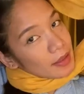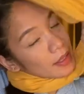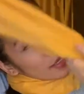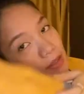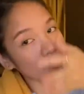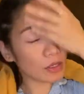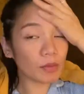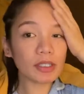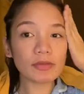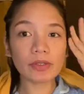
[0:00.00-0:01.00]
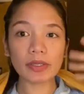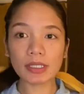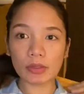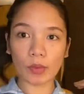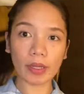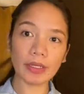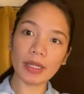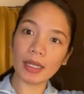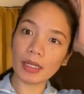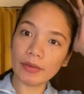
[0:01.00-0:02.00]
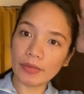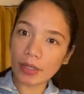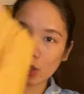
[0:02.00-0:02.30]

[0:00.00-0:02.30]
Thank you so much for this one. I love the